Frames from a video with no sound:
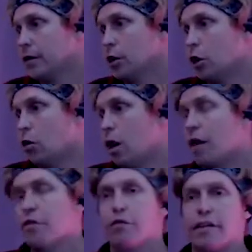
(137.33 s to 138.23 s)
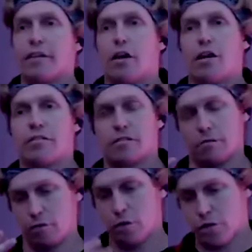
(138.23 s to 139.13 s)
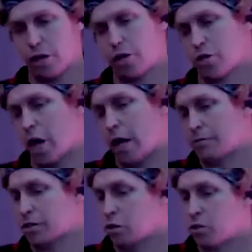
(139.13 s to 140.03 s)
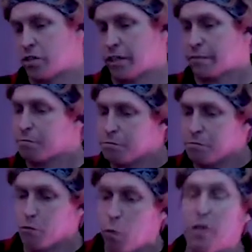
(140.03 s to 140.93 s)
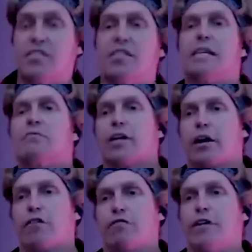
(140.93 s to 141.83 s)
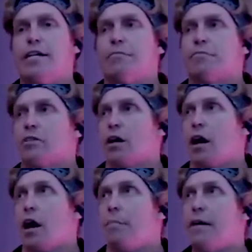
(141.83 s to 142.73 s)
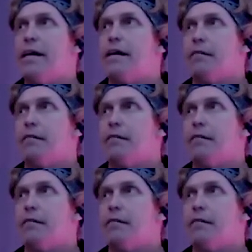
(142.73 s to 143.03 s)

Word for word: you know, other, than us, losing our jobs, and losing, what seems like our freedoms, a, big,